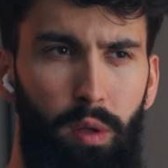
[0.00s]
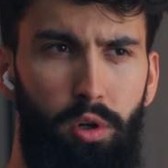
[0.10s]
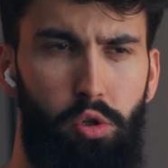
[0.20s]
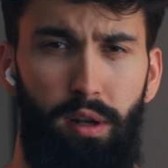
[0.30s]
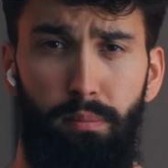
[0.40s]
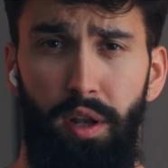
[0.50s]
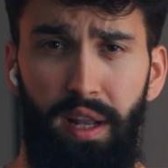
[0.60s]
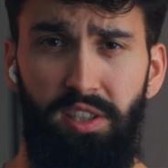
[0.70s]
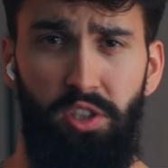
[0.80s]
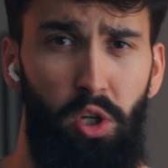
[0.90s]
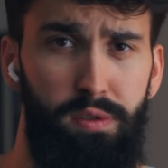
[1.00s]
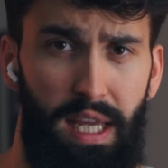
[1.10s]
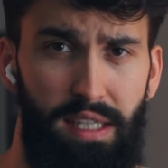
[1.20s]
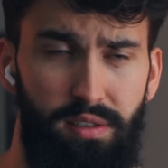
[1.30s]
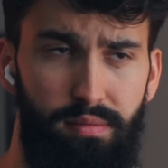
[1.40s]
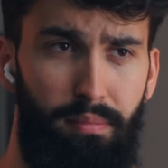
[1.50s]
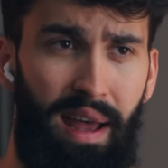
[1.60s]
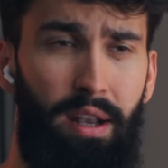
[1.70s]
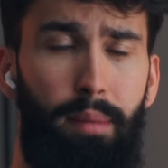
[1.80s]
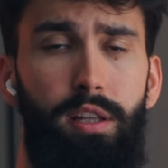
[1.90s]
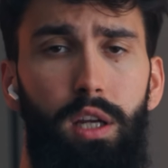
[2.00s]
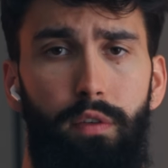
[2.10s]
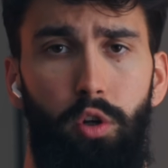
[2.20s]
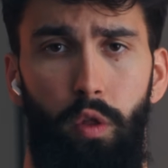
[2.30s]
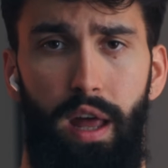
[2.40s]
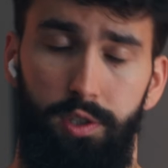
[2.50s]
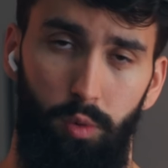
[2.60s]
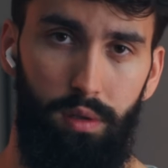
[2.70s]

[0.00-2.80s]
only want to train on Mondays and Tuesdays? MyoAdapt can cover you on that as